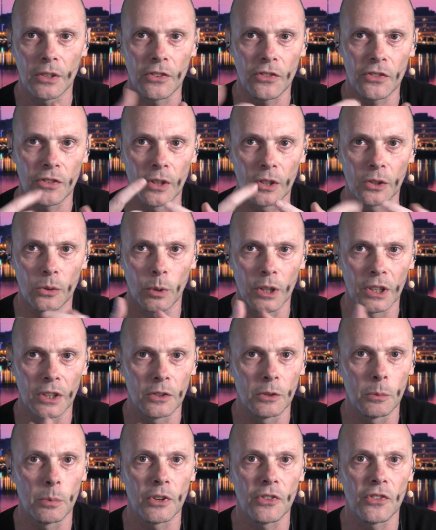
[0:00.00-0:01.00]
It's not
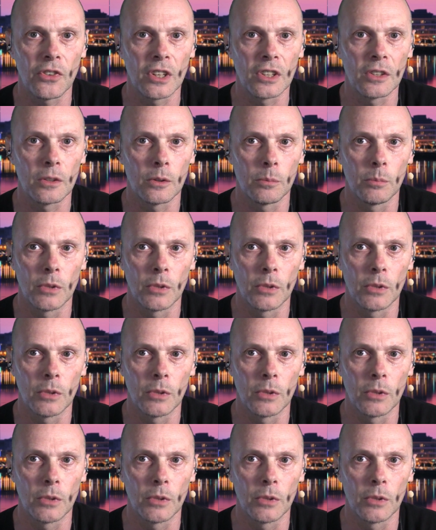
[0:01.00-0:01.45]
100%,